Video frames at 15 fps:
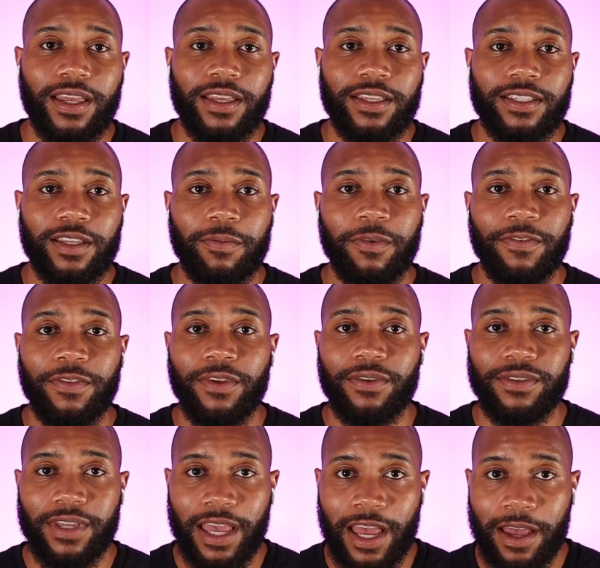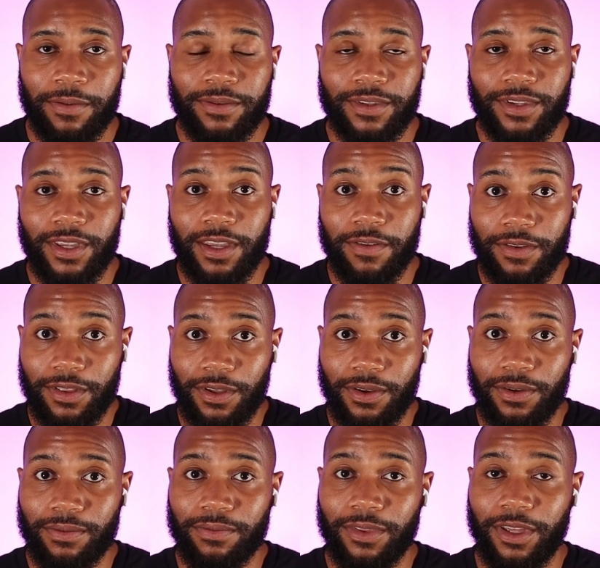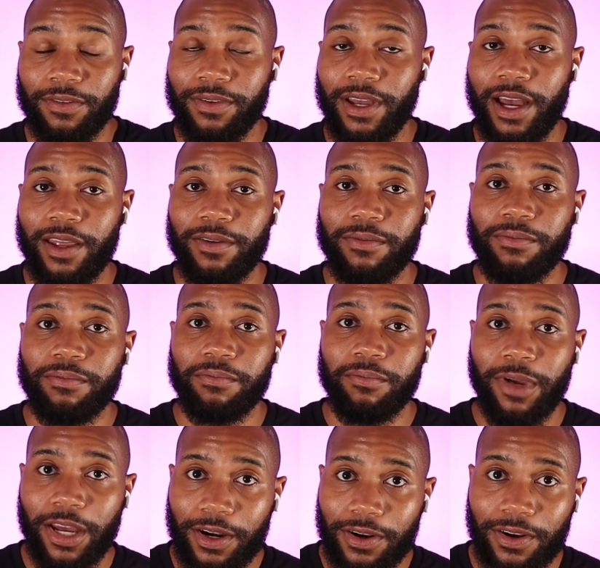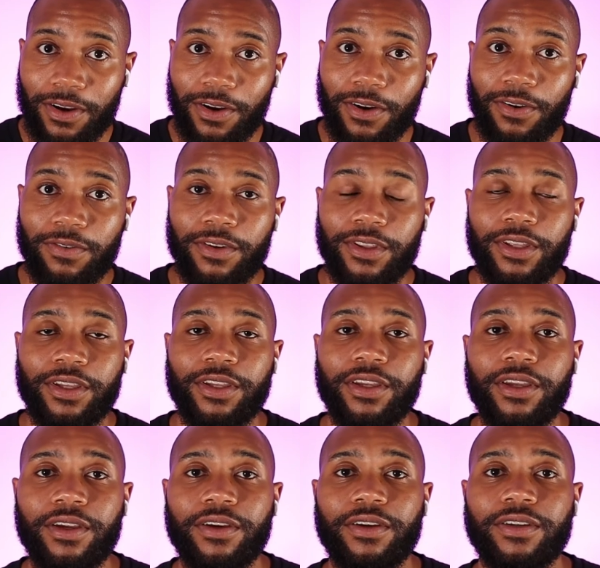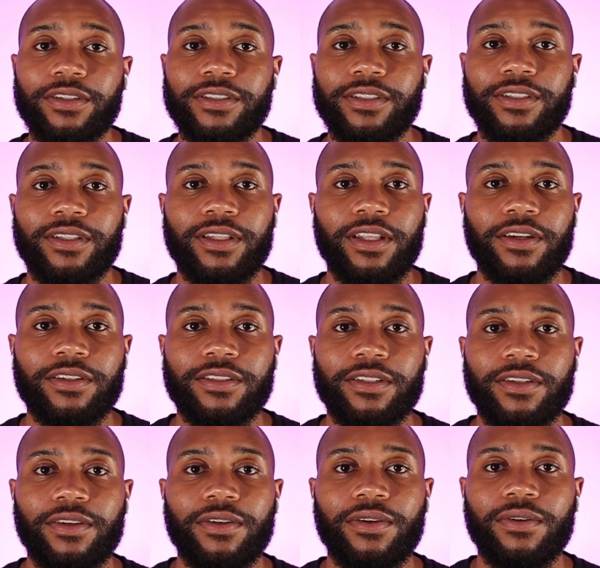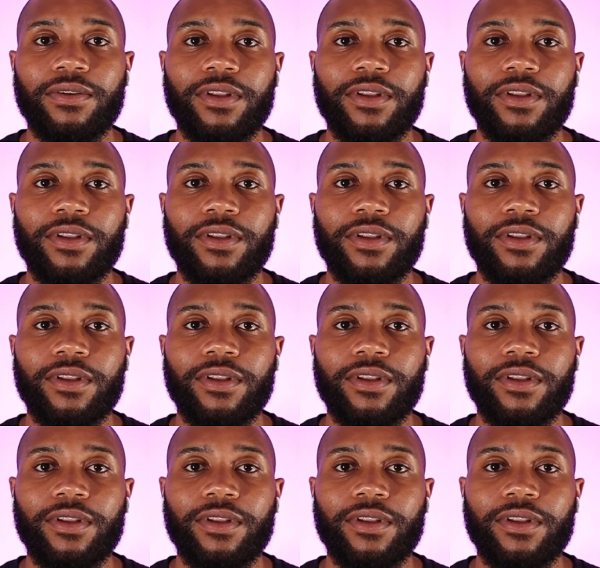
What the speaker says: some of those apps, even though they've gotten better over the years, they're still